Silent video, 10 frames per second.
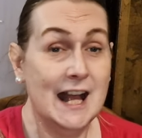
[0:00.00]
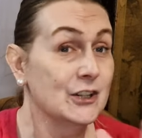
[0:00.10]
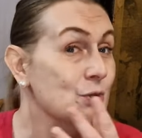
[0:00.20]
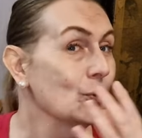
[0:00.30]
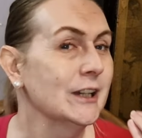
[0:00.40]

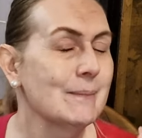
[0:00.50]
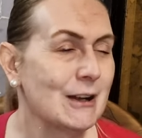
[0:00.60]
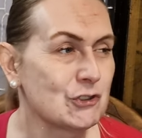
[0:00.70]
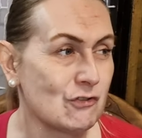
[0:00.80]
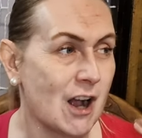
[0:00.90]
And talking
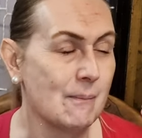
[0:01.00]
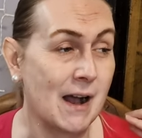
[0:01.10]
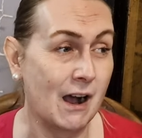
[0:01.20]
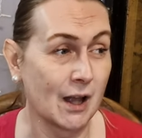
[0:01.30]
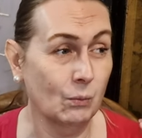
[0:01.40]
about
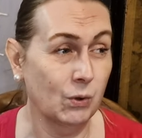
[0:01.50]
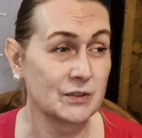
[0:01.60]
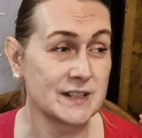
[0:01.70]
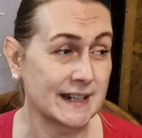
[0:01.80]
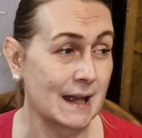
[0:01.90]
drama, I
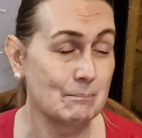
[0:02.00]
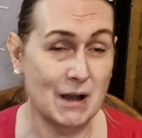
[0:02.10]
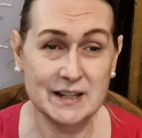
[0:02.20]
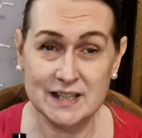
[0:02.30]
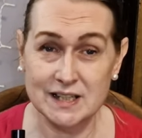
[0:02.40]
want to get
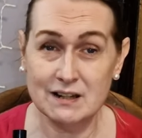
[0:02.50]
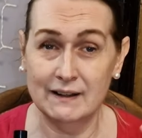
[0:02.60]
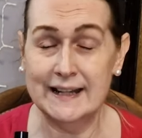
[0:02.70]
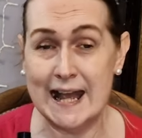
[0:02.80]
Byzantine